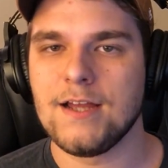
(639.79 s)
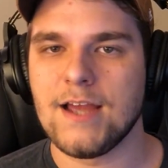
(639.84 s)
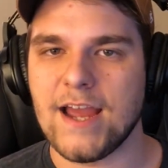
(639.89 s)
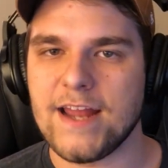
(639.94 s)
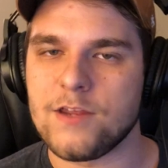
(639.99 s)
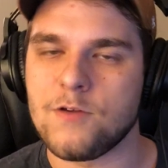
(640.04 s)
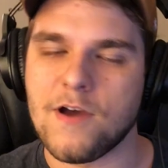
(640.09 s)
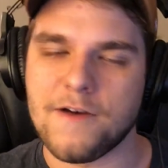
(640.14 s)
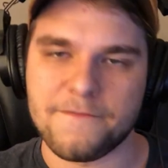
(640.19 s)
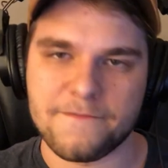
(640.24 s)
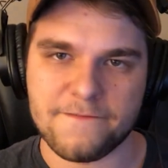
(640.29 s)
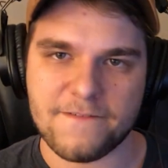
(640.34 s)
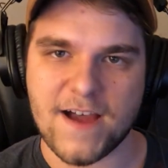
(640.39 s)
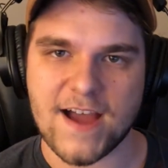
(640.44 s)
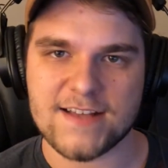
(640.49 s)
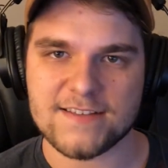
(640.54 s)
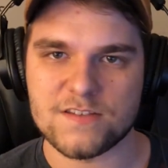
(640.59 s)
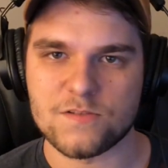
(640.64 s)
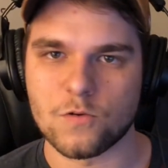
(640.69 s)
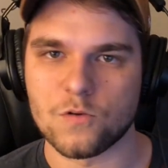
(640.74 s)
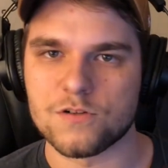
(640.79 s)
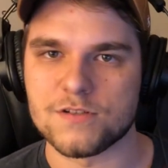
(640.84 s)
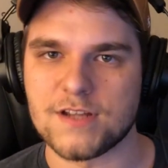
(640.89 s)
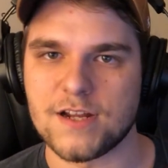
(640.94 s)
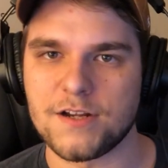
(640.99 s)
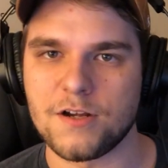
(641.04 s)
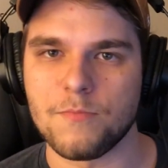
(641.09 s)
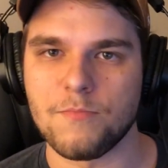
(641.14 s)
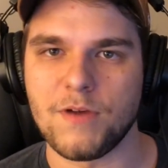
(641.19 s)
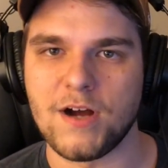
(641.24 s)
and you have fat stores
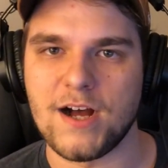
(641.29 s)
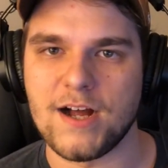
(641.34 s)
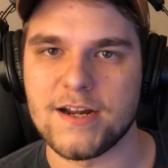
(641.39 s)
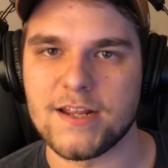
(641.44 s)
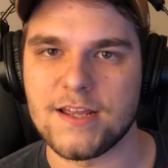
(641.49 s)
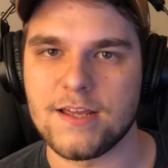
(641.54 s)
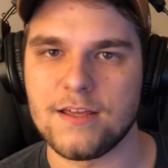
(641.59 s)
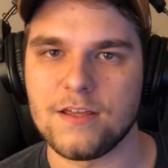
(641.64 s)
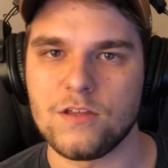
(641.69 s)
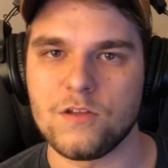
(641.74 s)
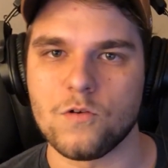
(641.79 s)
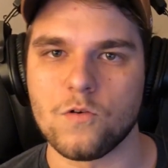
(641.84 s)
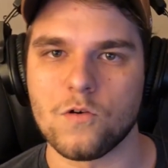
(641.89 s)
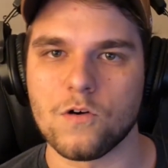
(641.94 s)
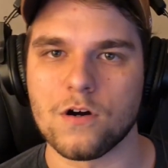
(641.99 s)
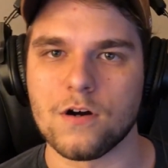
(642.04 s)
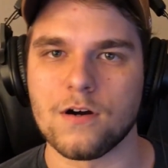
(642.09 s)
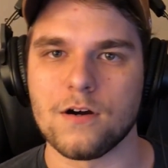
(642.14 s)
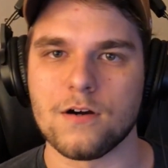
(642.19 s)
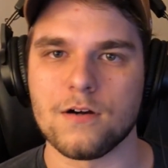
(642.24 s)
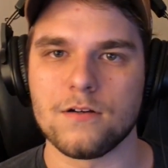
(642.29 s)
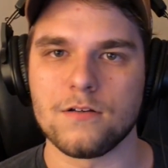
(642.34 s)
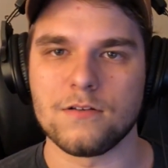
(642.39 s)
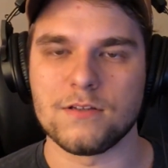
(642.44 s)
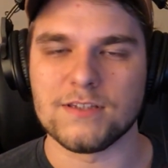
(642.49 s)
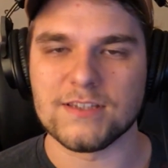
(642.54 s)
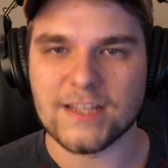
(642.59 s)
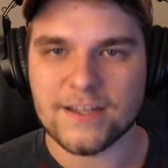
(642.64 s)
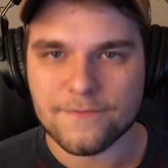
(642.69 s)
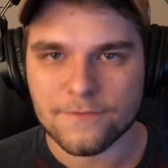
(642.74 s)
on your body, your
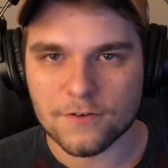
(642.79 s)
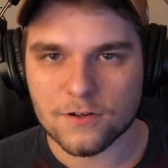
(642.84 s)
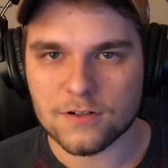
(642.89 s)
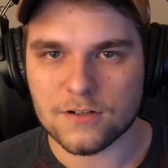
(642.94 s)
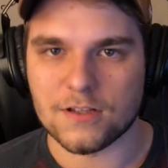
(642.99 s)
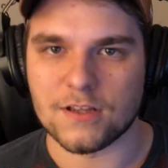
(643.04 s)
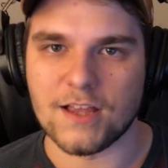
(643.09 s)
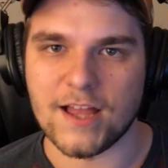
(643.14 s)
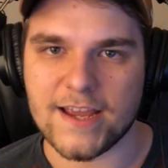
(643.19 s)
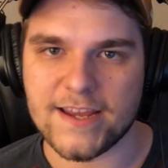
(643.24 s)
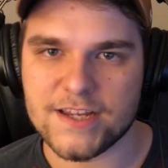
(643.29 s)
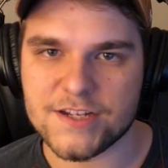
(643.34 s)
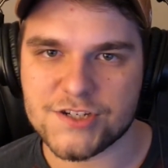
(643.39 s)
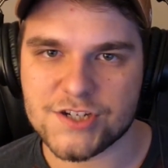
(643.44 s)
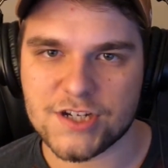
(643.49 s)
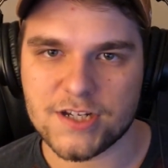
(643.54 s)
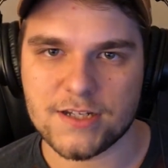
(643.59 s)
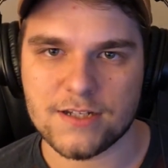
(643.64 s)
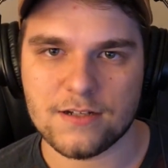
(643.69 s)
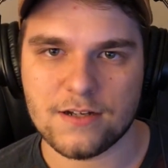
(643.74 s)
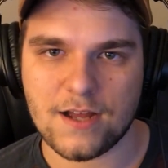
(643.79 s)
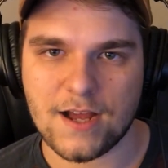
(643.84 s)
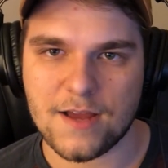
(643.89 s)
liver glycogen,